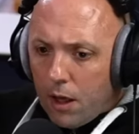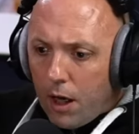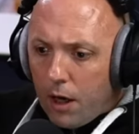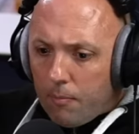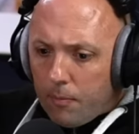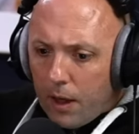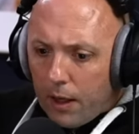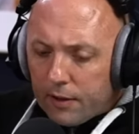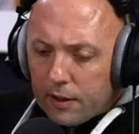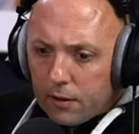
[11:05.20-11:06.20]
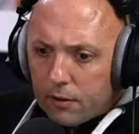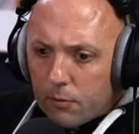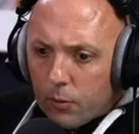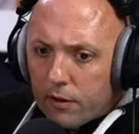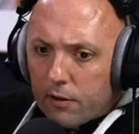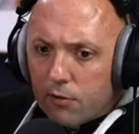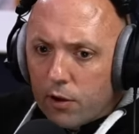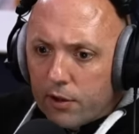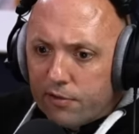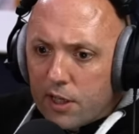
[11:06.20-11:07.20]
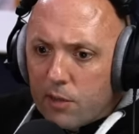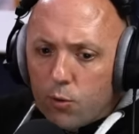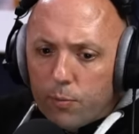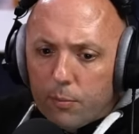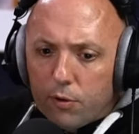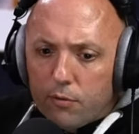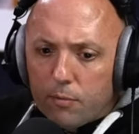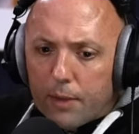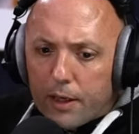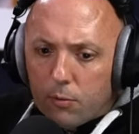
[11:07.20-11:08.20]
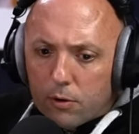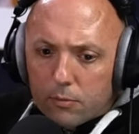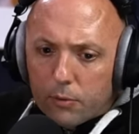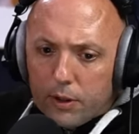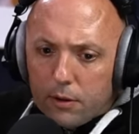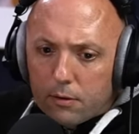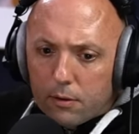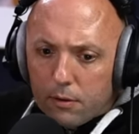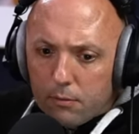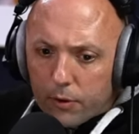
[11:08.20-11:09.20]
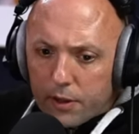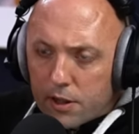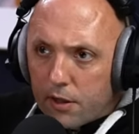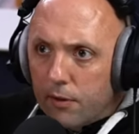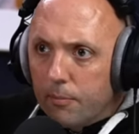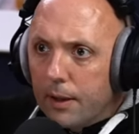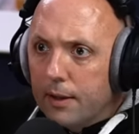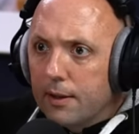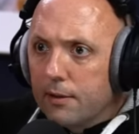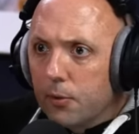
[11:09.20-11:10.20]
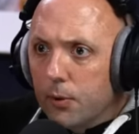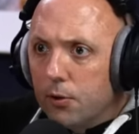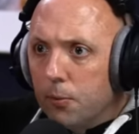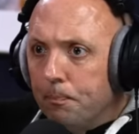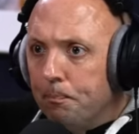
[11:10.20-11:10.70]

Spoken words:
I think whether they've got enough time will be proven by what they serve up by the end of the window.